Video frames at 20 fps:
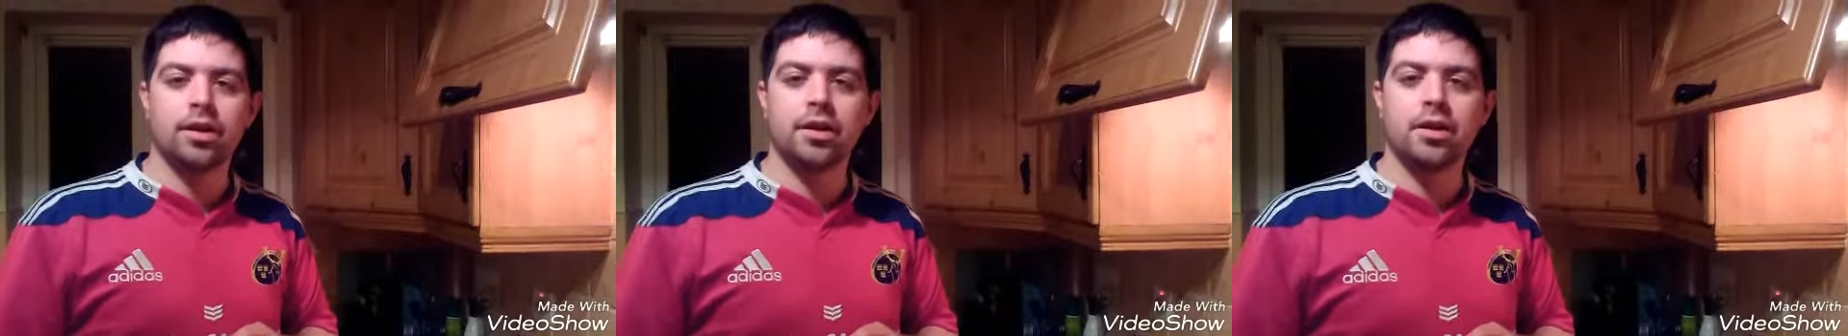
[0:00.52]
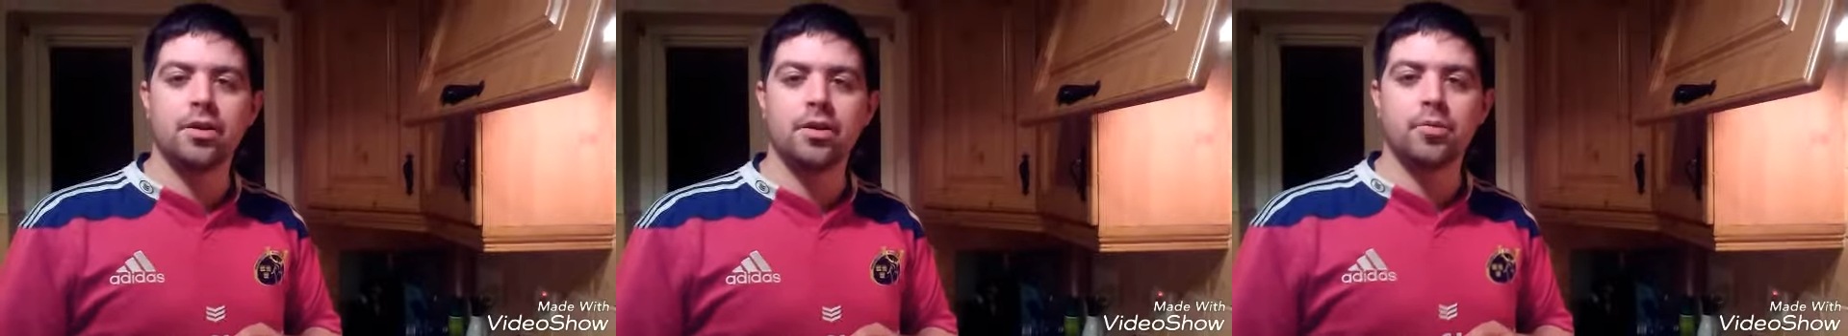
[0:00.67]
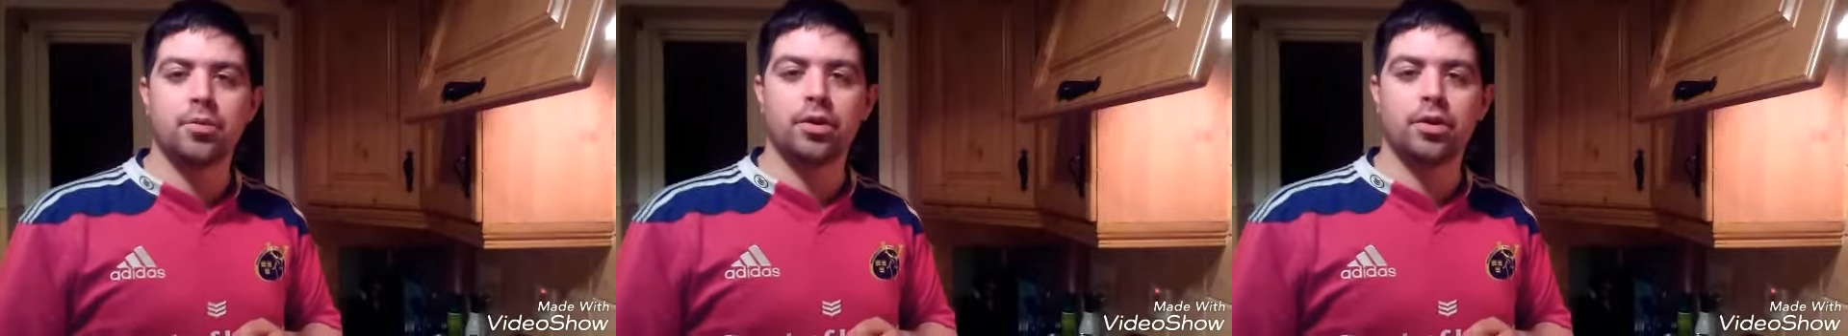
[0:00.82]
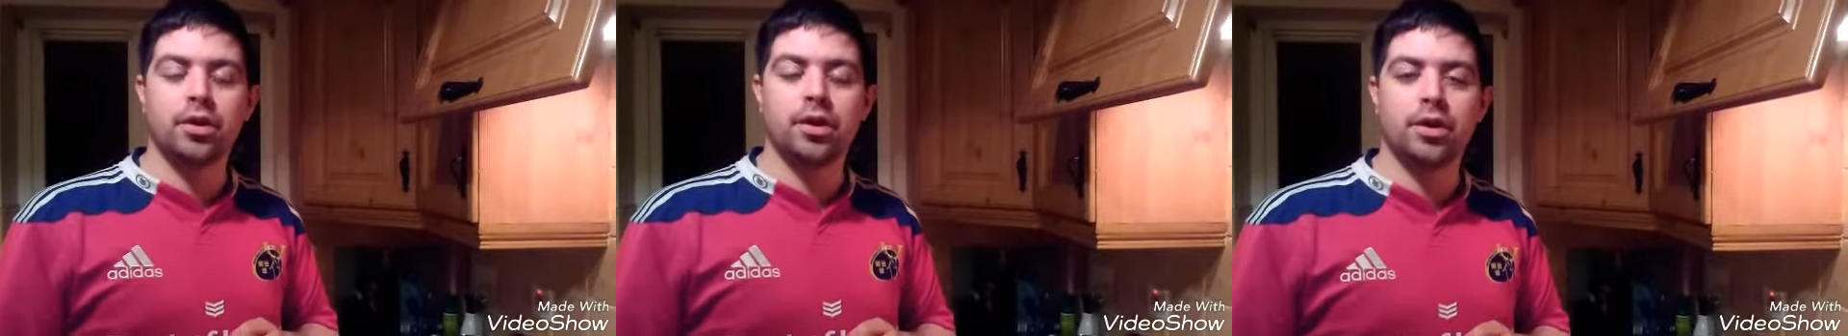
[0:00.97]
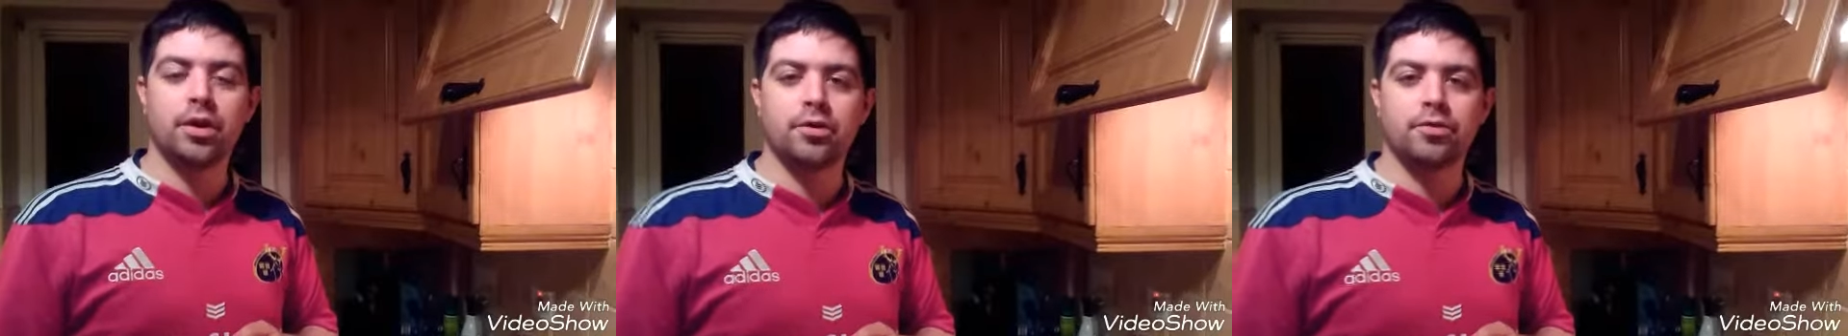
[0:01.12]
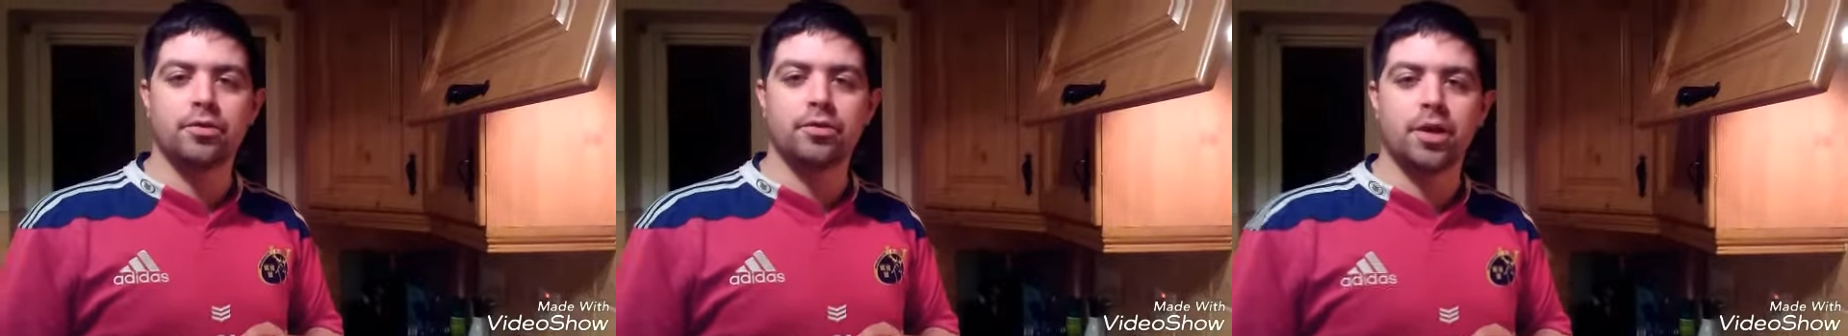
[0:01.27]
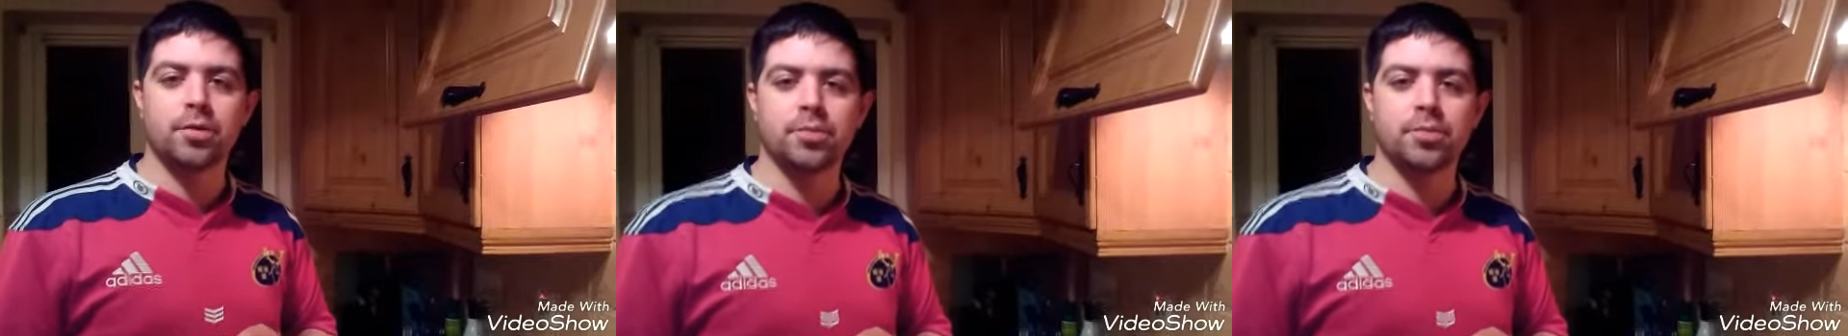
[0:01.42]
Hi, Paul here
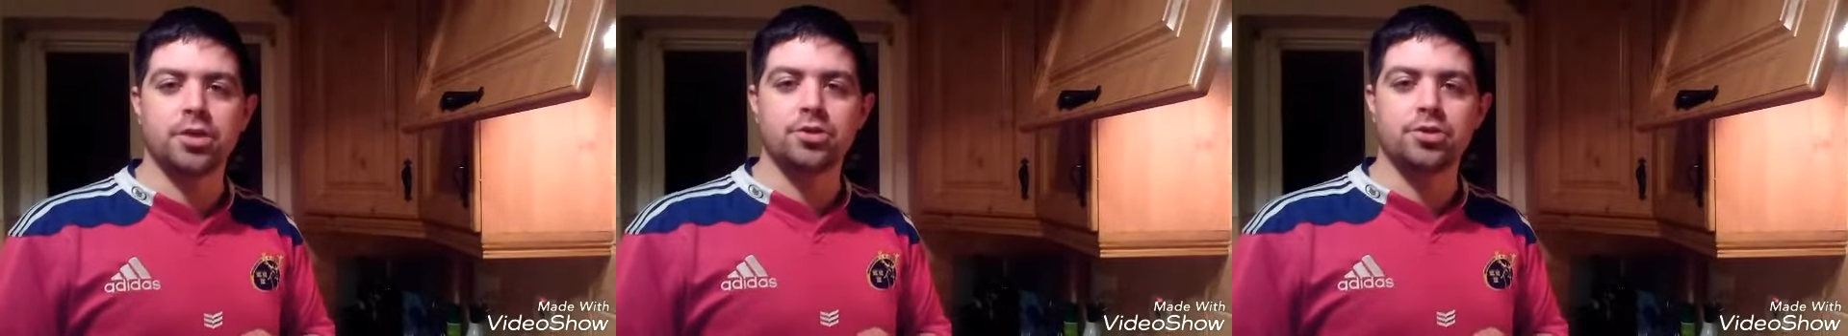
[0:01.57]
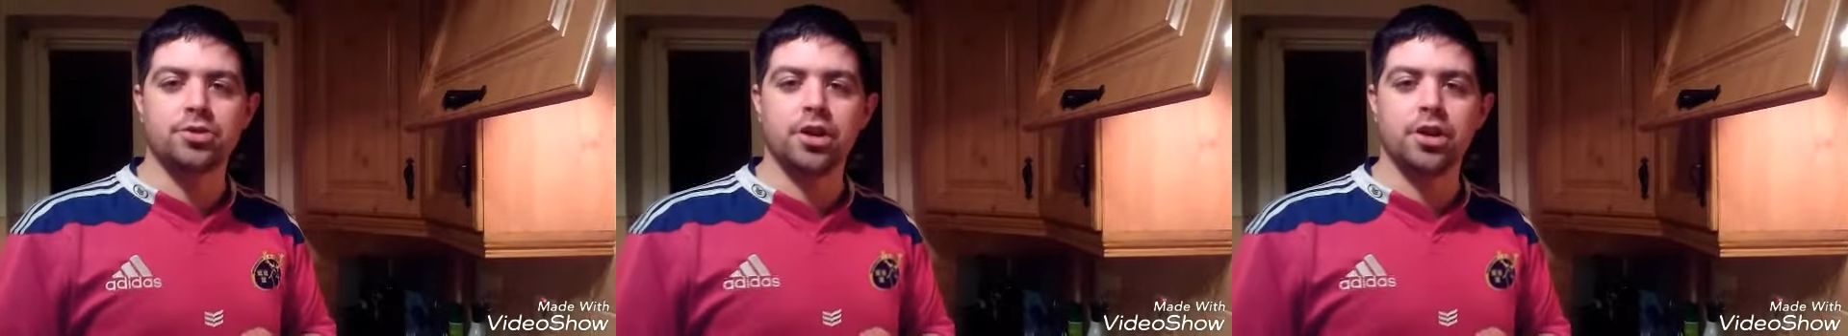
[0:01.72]
from the